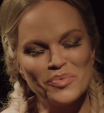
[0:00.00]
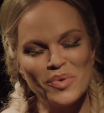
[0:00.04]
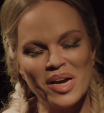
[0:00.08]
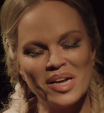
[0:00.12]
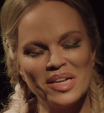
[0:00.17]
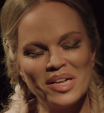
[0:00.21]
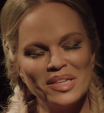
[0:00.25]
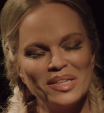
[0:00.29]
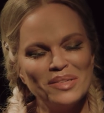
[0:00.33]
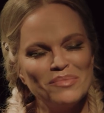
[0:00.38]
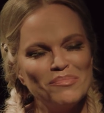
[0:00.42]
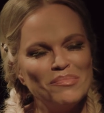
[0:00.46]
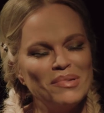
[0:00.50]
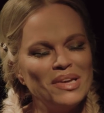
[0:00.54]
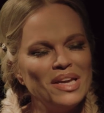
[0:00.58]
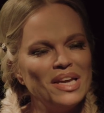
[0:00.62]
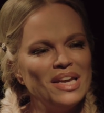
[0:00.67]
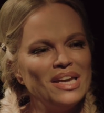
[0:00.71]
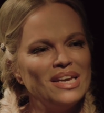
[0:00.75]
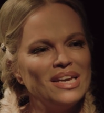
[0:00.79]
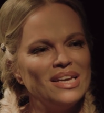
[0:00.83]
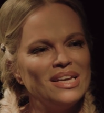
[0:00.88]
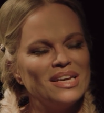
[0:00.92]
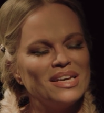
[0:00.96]
well
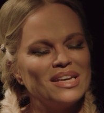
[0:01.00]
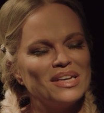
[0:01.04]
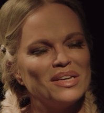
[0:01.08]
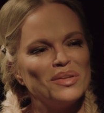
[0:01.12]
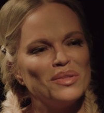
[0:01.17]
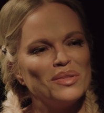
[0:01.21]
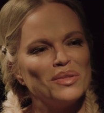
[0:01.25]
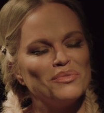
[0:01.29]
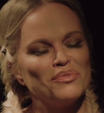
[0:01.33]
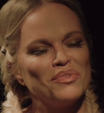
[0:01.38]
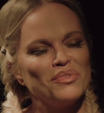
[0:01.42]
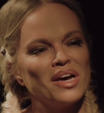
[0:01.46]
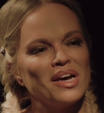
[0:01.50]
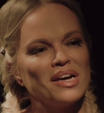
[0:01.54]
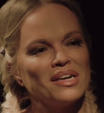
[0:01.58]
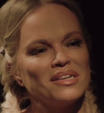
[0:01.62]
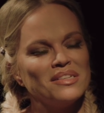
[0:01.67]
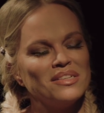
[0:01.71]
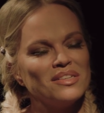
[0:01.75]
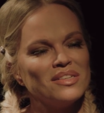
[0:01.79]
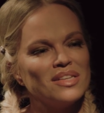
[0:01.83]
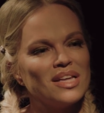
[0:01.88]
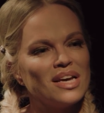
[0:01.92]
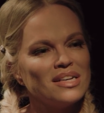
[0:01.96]
being the
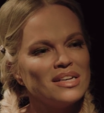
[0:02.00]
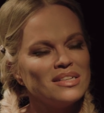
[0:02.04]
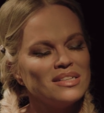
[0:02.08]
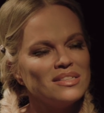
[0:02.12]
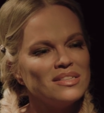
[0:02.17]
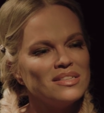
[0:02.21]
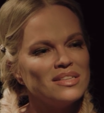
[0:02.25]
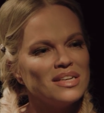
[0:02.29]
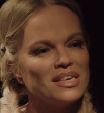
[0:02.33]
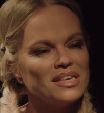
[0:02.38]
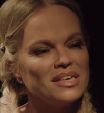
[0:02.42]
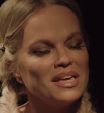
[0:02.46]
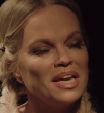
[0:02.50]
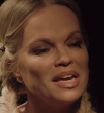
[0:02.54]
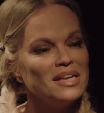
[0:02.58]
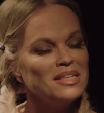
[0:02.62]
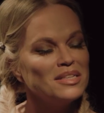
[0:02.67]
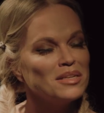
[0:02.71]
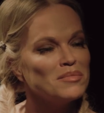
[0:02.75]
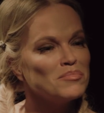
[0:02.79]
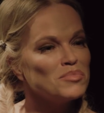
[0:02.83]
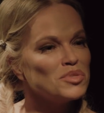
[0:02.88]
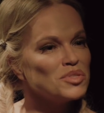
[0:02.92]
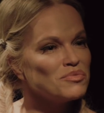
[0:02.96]
fact that the
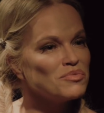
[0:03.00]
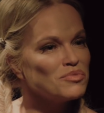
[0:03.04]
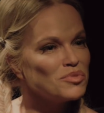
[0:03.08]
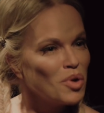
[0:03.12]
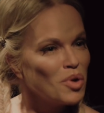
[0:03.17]
kingdoms of